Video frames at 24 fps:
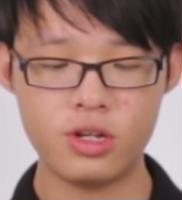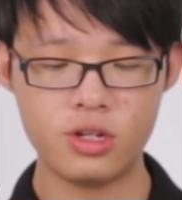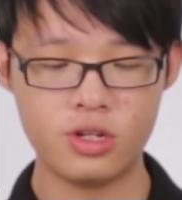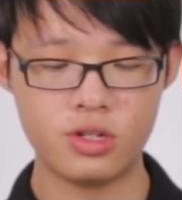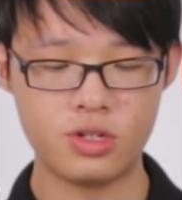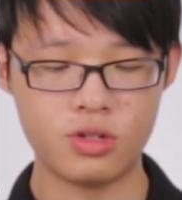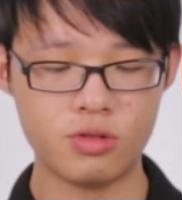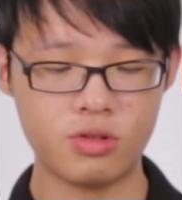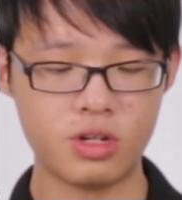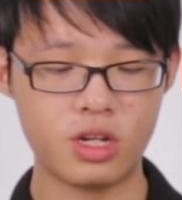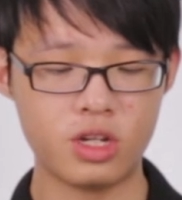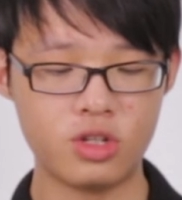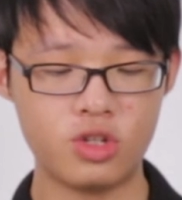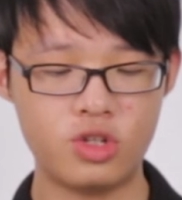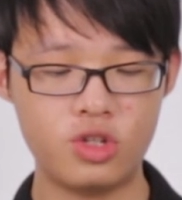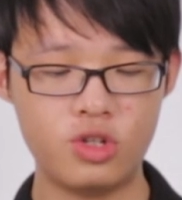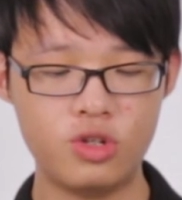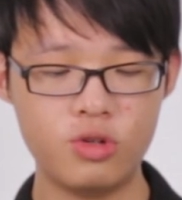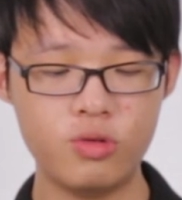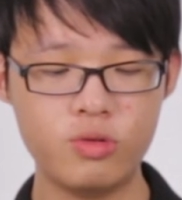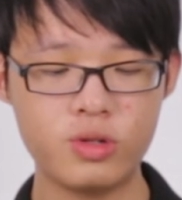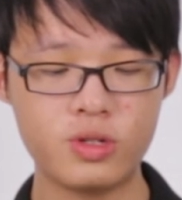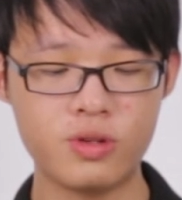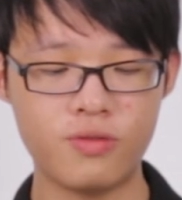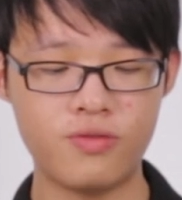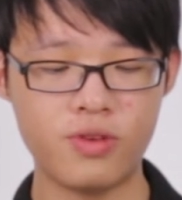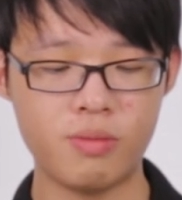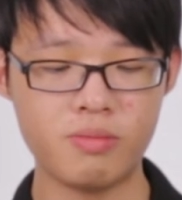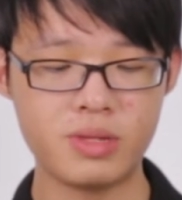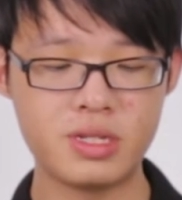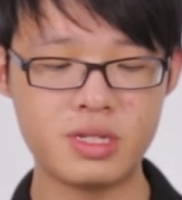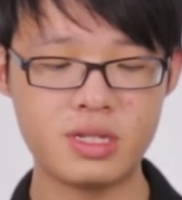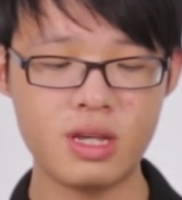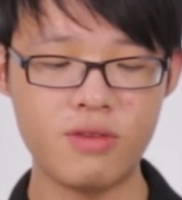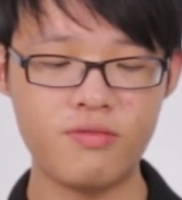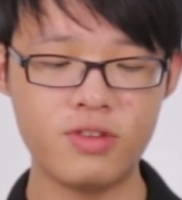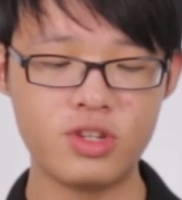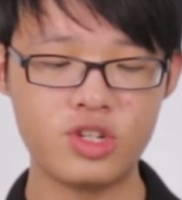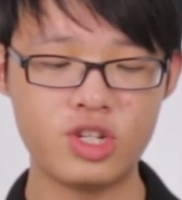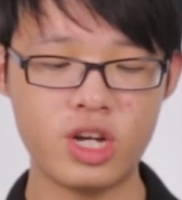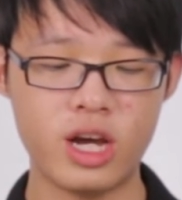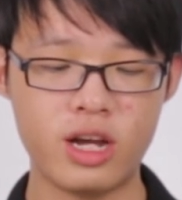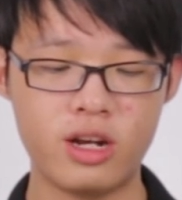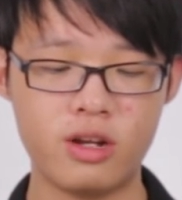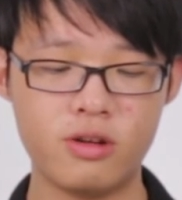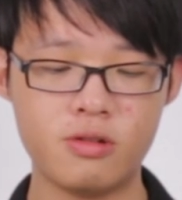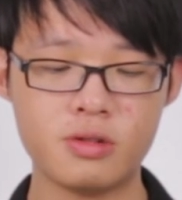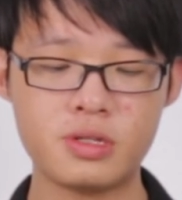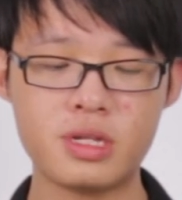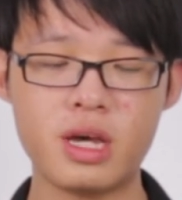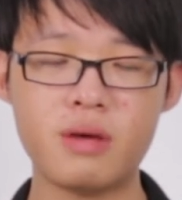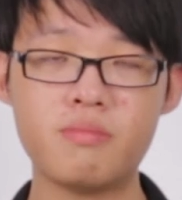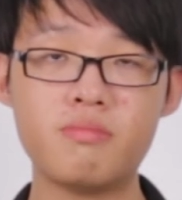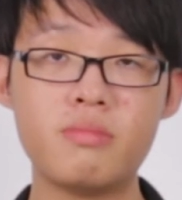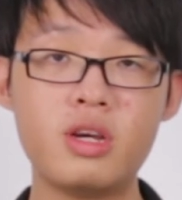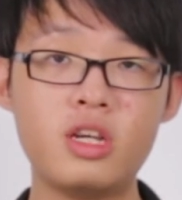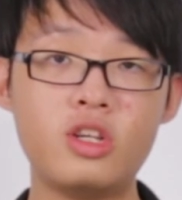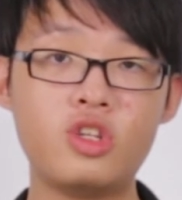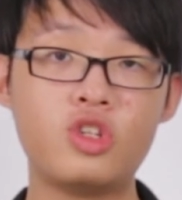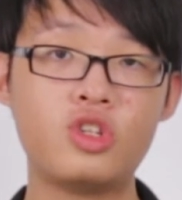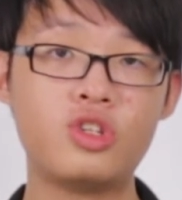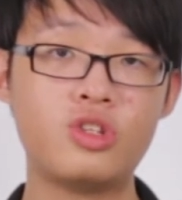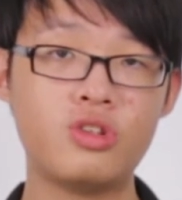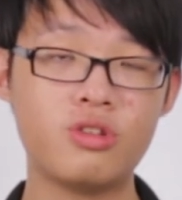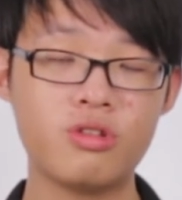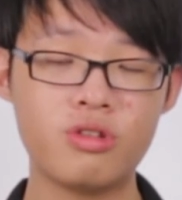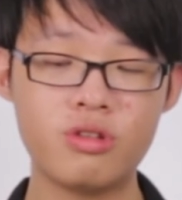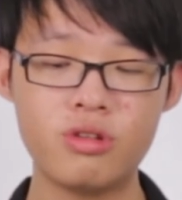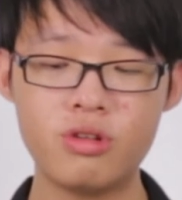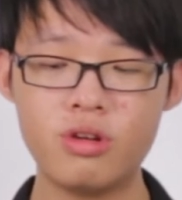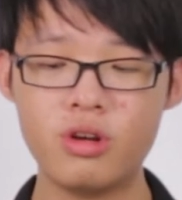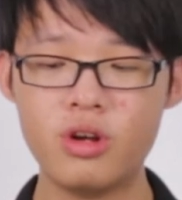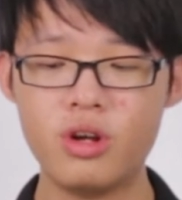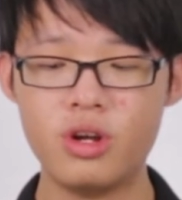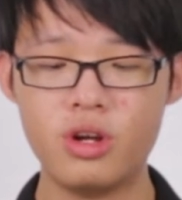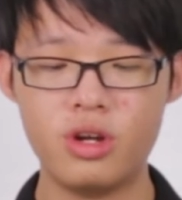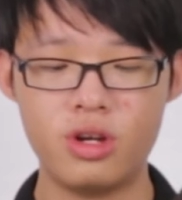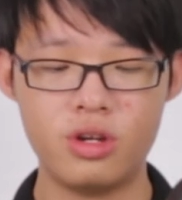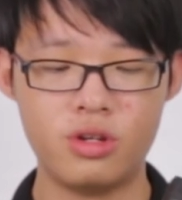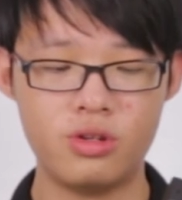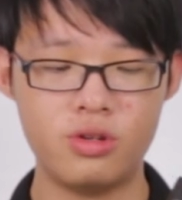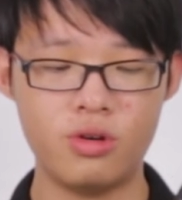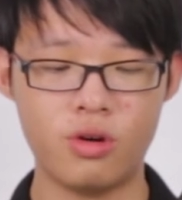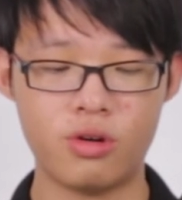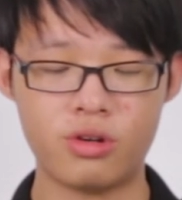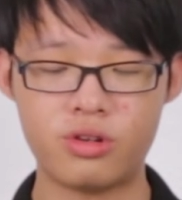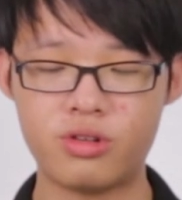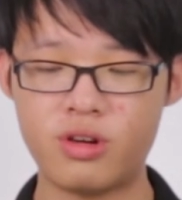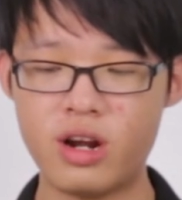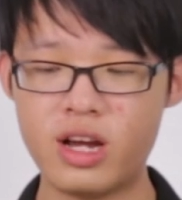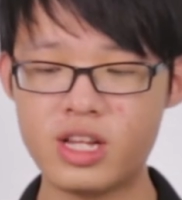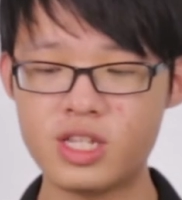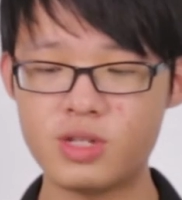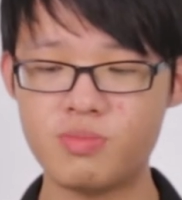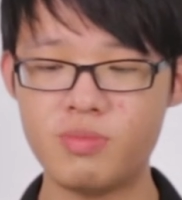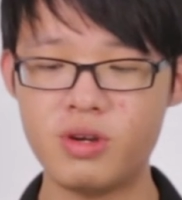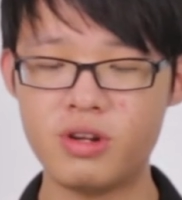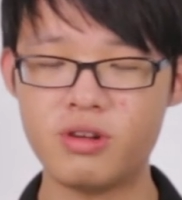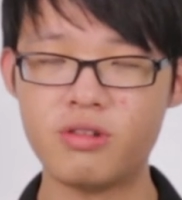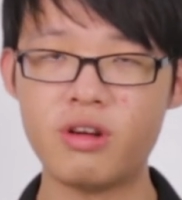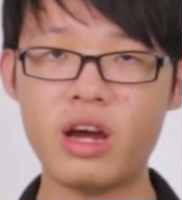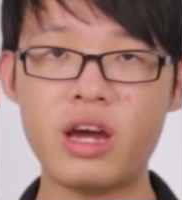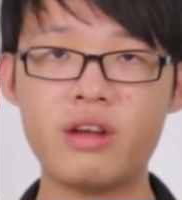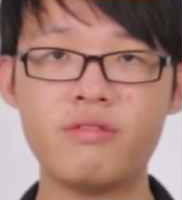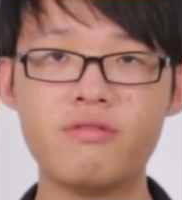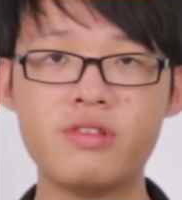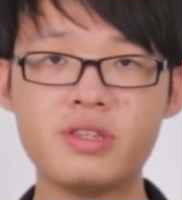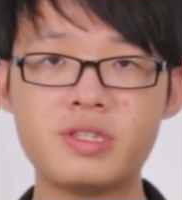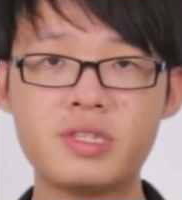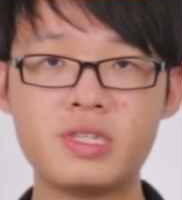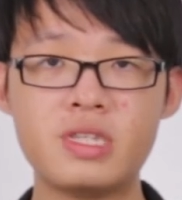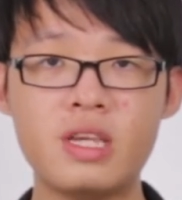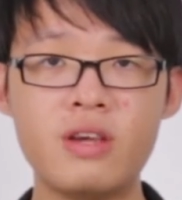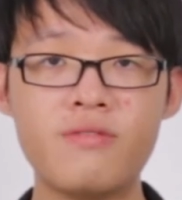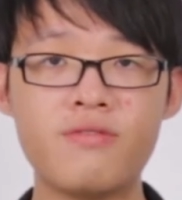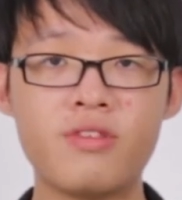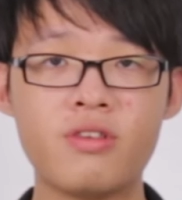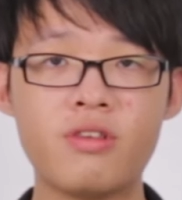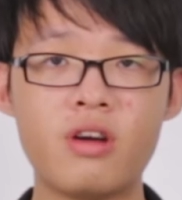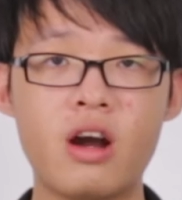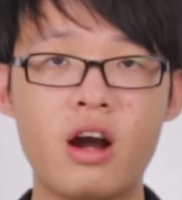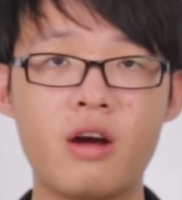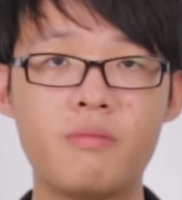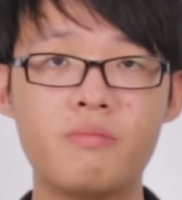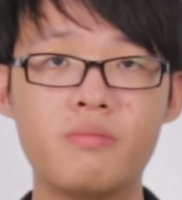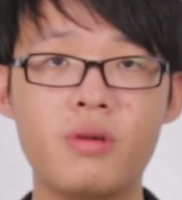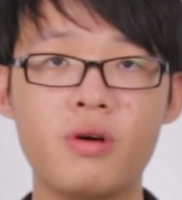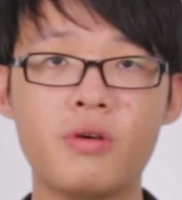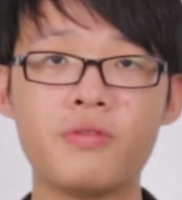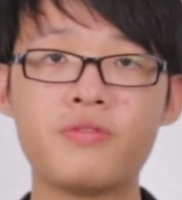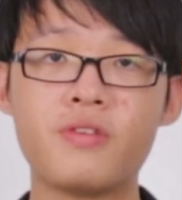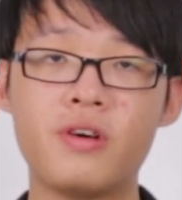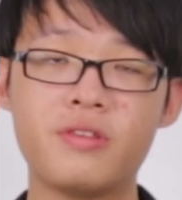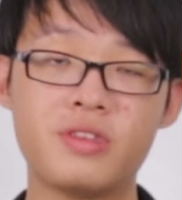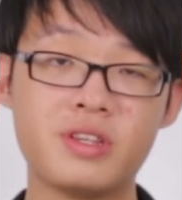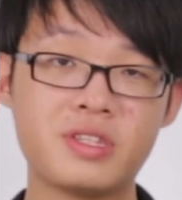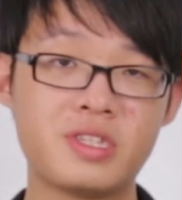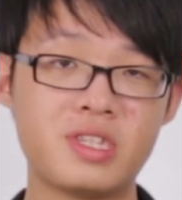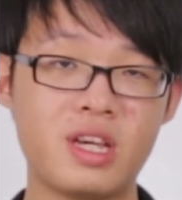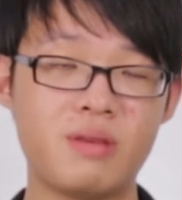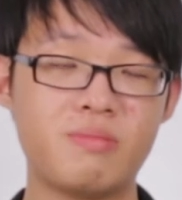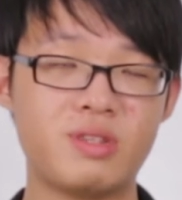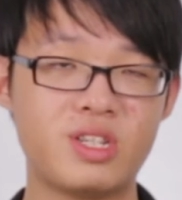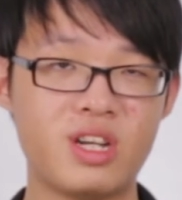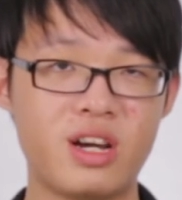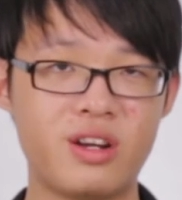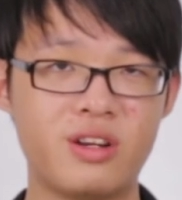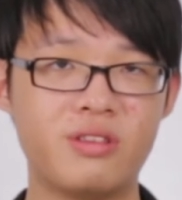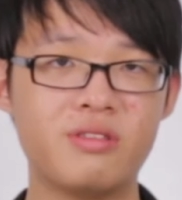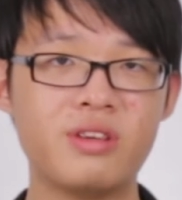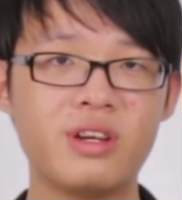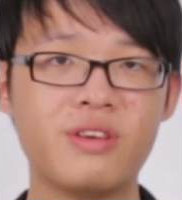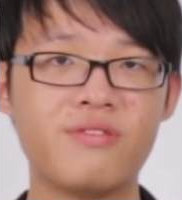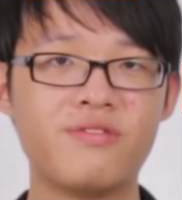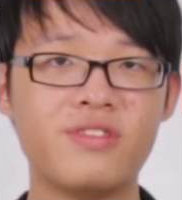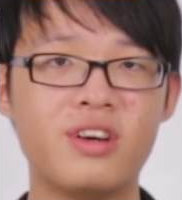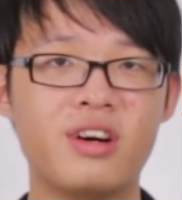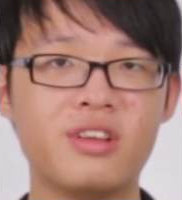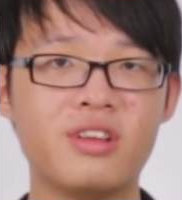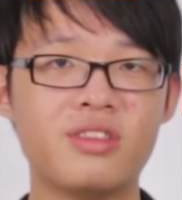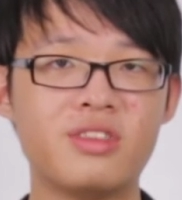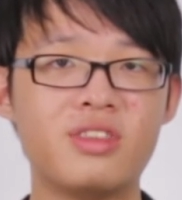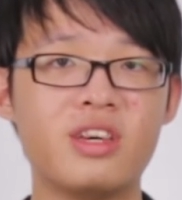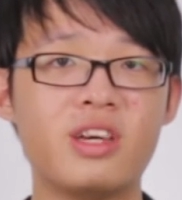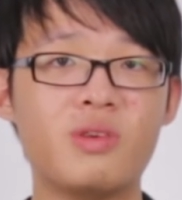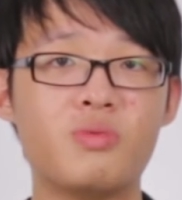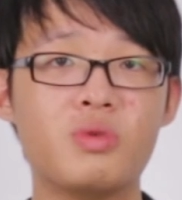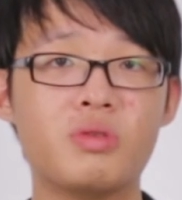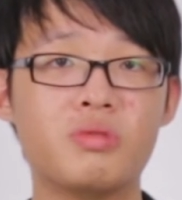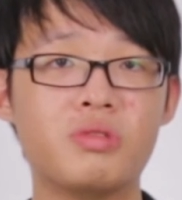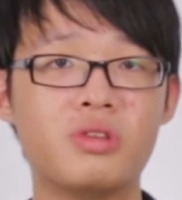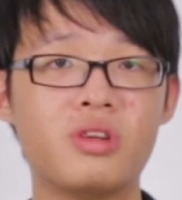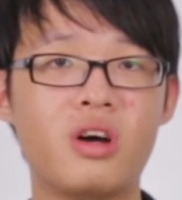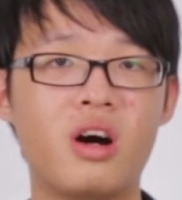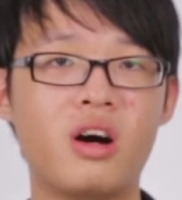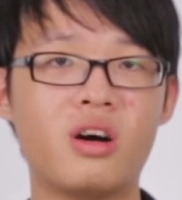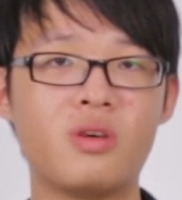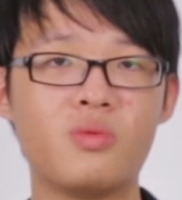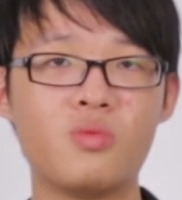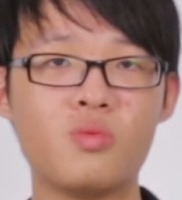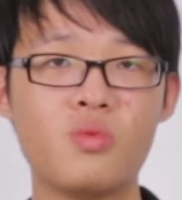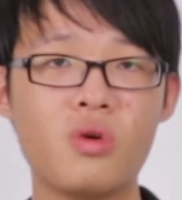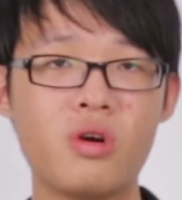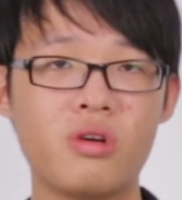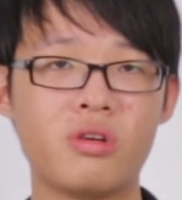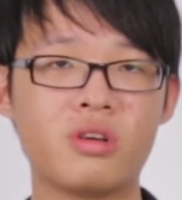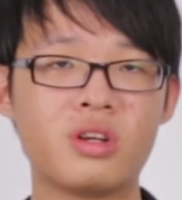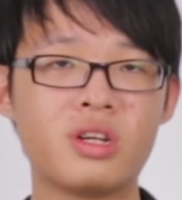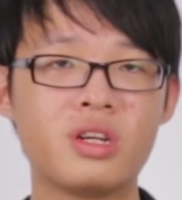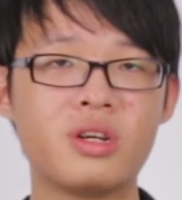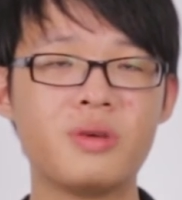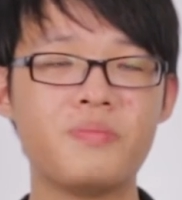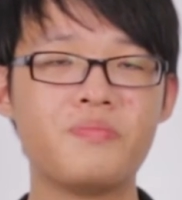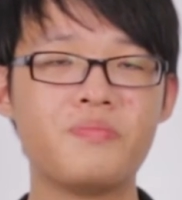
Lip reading: So you can choose from 7 channels and make sure your transmitter and receiver are both on the same channel. If not, they will not work.